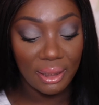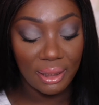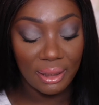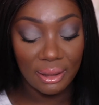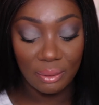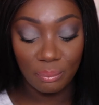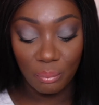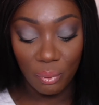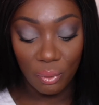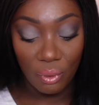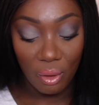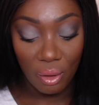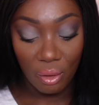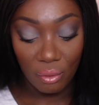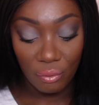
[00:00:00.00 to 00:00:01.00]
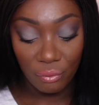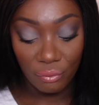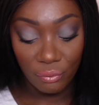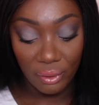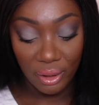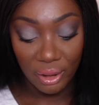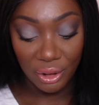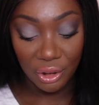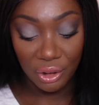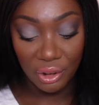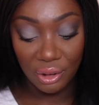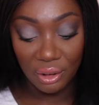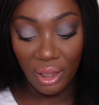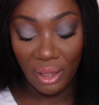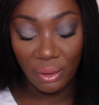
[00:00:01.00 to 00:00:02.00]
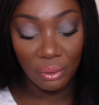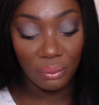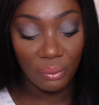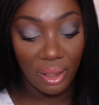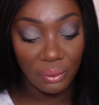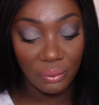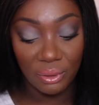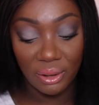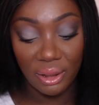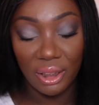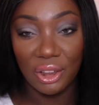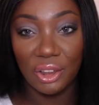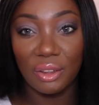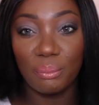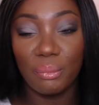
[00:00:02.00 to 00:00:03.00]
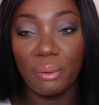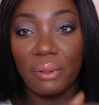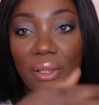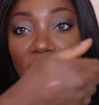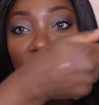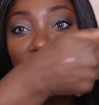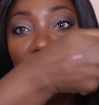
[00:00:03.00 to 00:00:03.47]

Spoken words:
It's more of I don't know how to say, a shimmery,